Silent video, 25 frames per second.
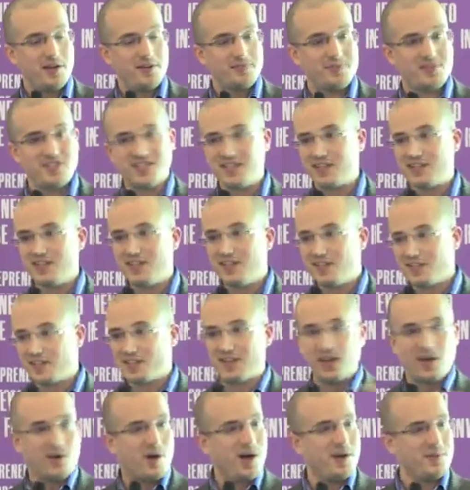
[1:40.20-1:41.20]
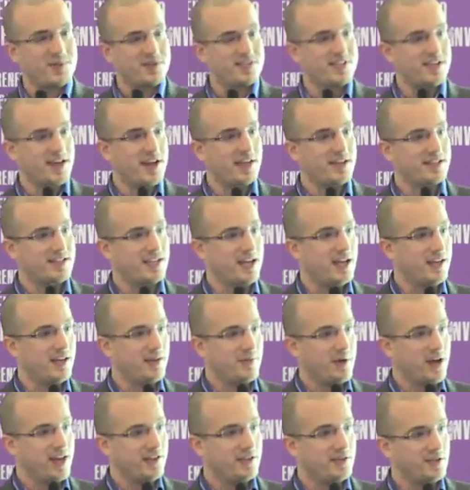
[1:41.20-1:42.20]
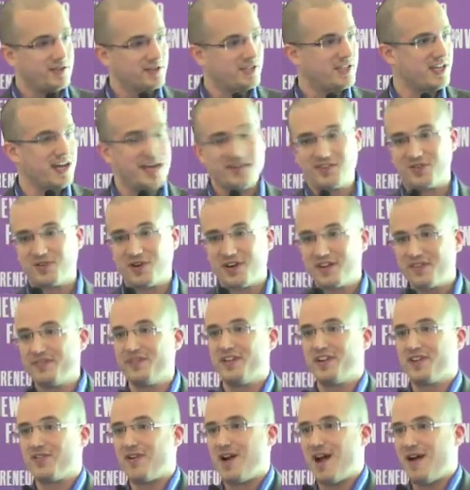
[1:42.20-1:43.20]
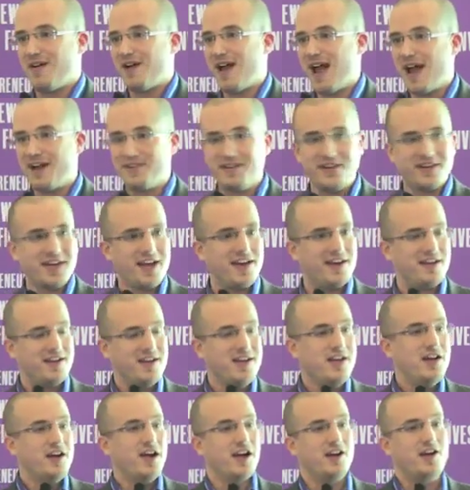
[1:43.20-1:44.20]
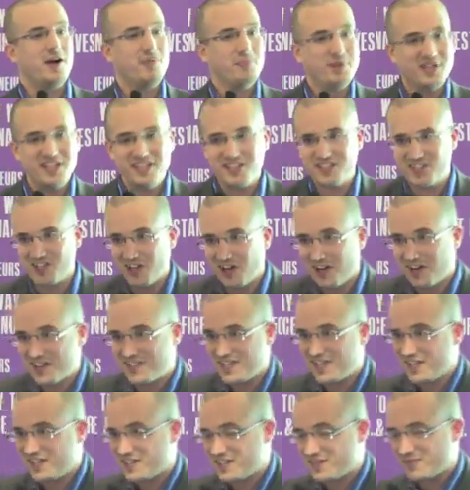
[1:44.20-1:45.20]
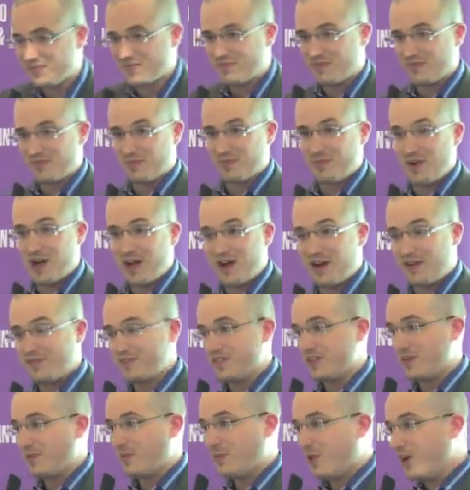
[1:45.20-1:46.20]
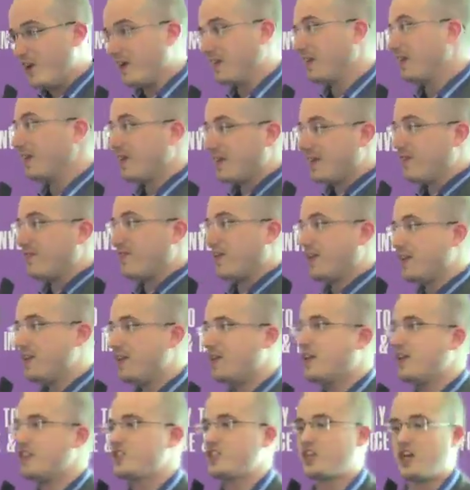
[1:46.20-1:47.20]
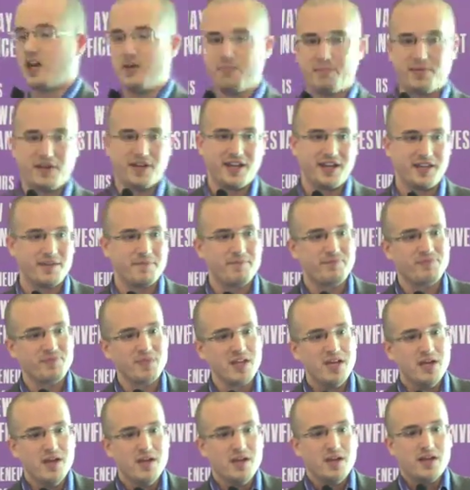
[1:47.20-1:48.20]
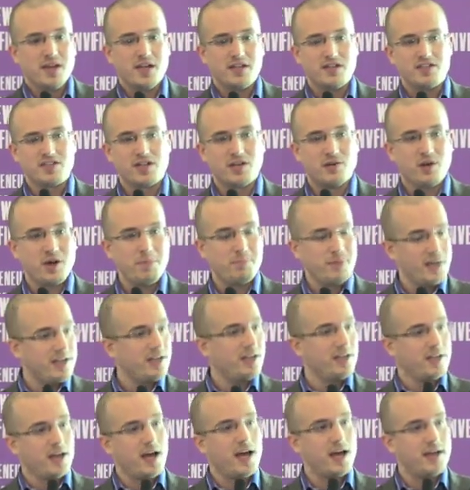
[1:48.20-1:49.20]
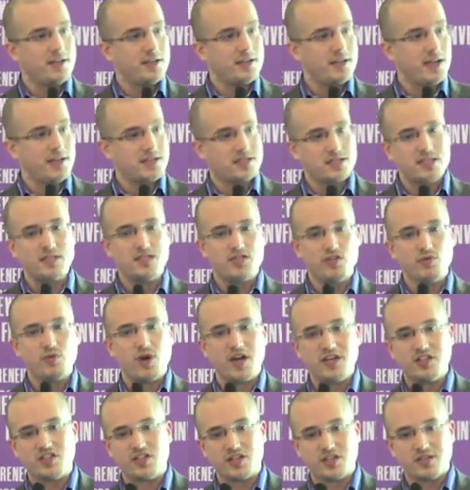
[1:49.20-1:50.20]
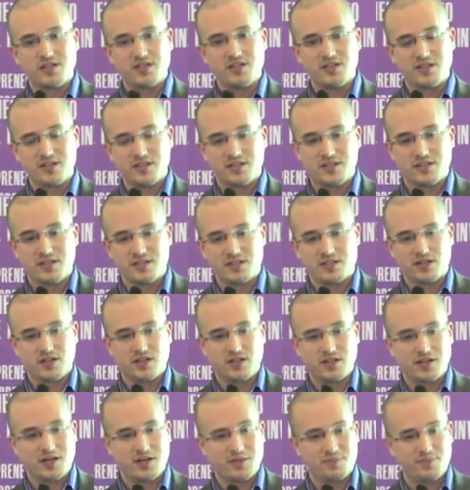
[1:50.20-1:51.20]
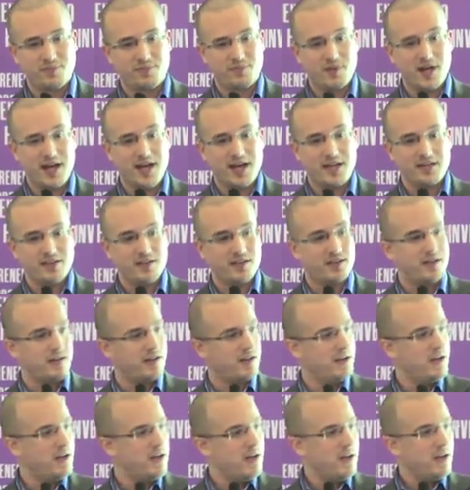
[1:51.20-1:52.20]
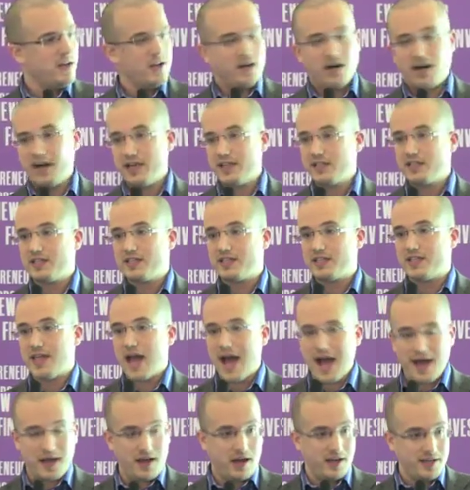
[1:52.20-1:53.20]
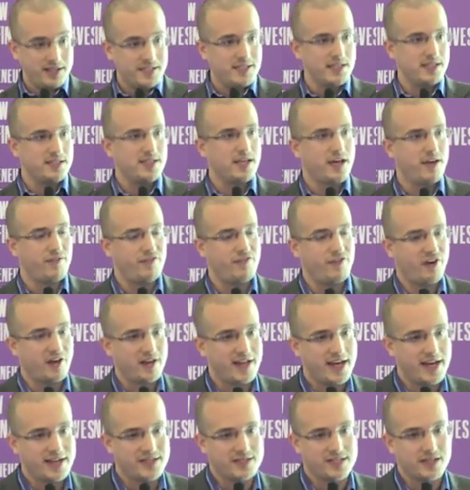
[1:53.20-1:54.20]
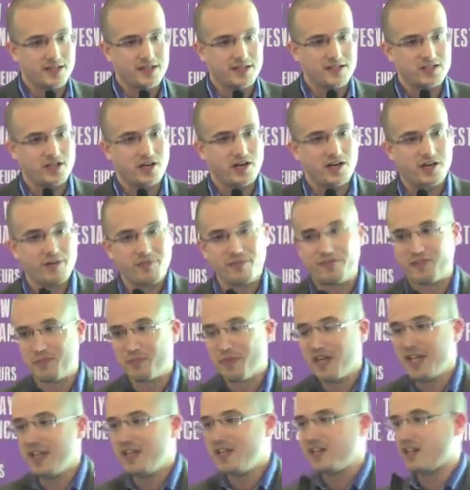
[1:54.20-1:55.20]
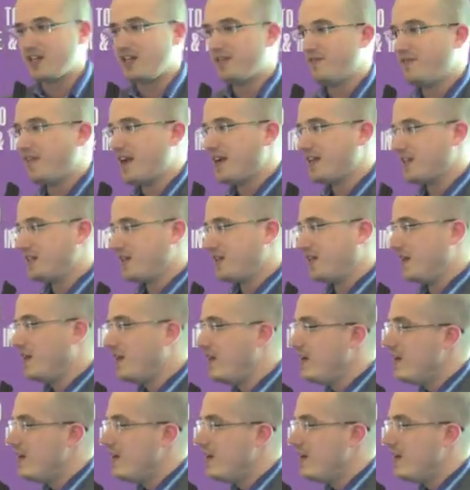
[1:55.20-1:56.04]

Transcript: 6 years ago, I was sat exactly where you're sat, trying to figure out how you get a company started, well, after working in a very large company. And so I've been in that situation, the startup, and I did get finance at the time from an angel investor,